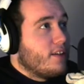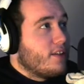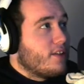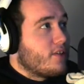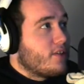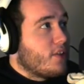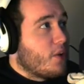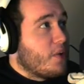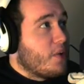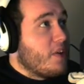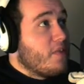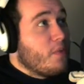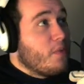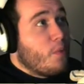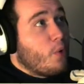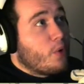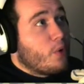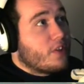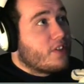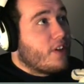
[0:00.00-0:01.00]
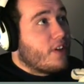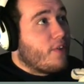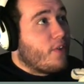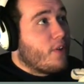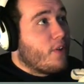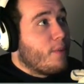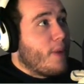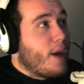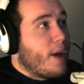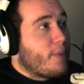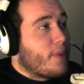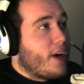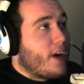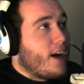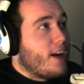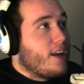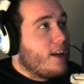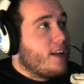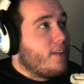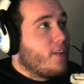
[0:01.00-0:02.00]
So even more stuff on the map that
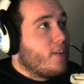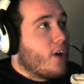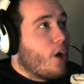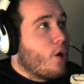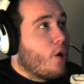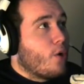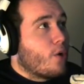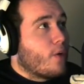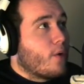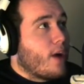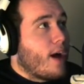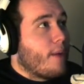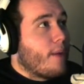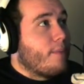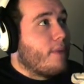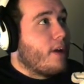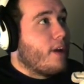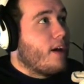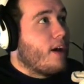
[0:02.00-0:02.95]
I didn't even... Oh, crap.